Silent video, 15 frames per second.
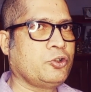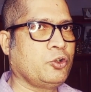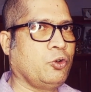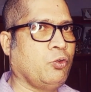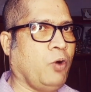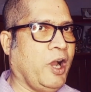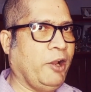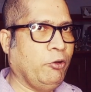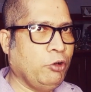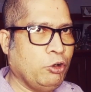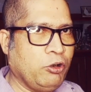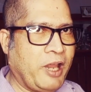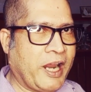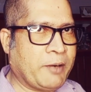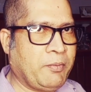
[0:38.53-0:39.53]
So why will
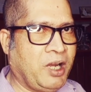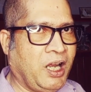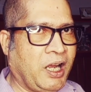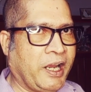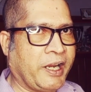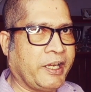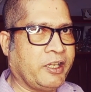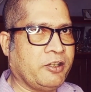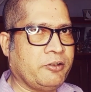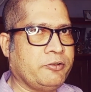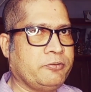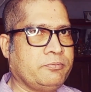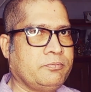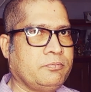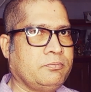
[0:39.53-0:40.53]
you lag behind?
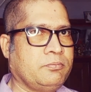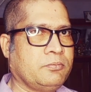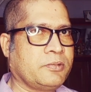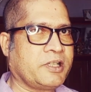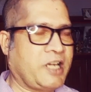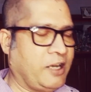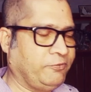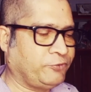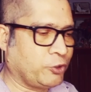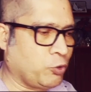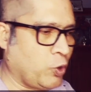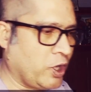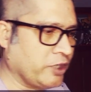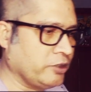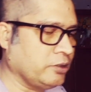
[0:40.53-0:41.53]
Come
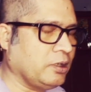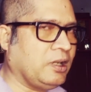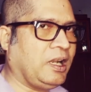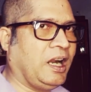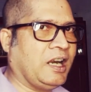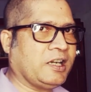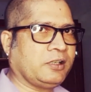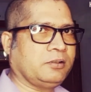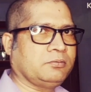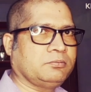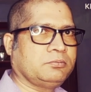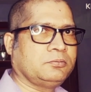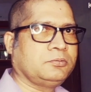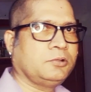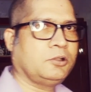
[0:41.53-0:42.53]
forward, learn.
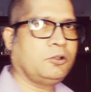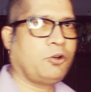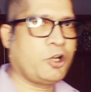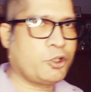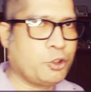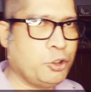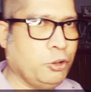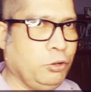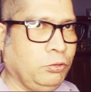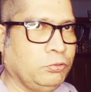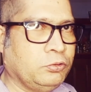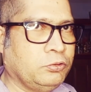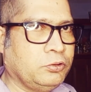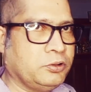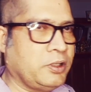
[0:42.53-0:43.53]
What to
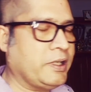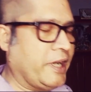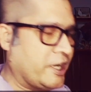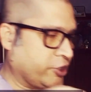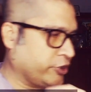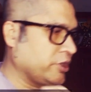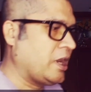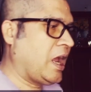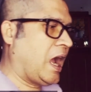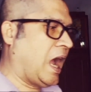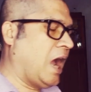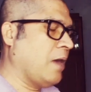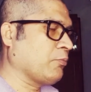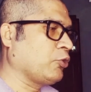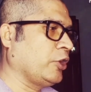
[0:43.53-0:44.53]
do? Yes,
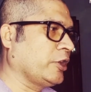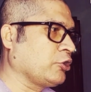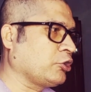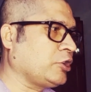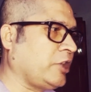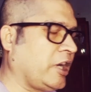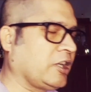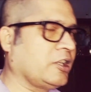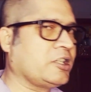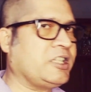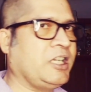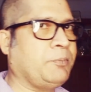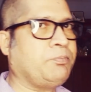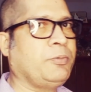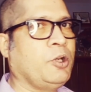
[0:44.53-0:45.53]
I'm going to share the
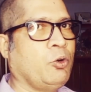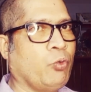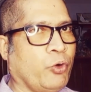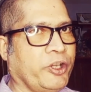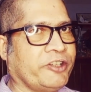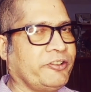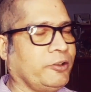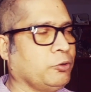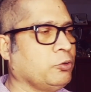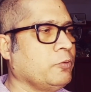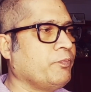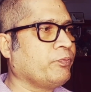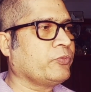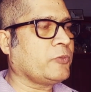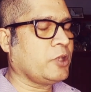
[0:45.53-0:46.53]
tip with you.
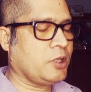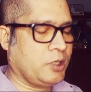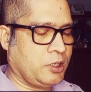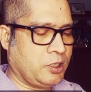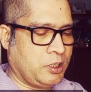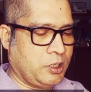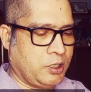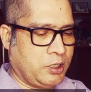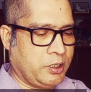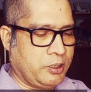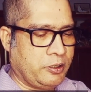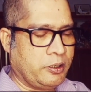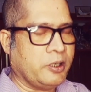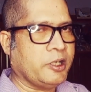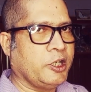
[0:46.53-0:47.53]

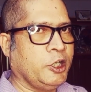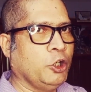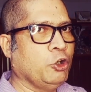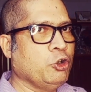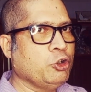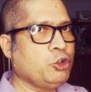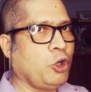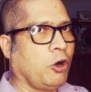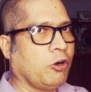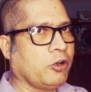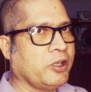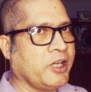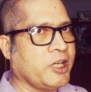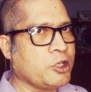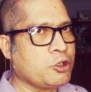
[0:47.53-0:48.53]
You
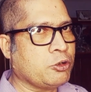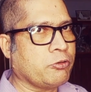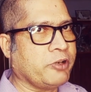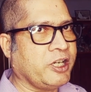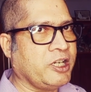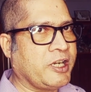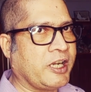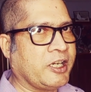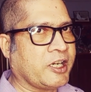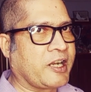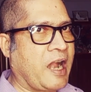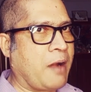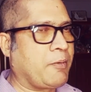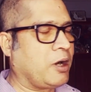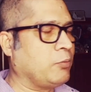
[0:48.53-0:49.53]
don't need to read any
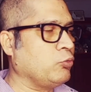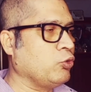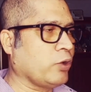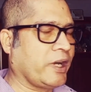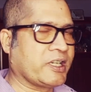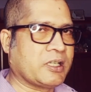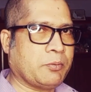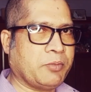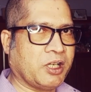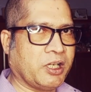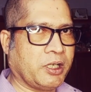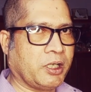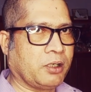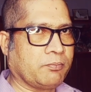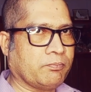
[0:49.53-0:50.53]
grammar book at the
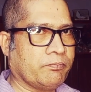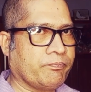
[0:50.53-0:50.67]
beginning.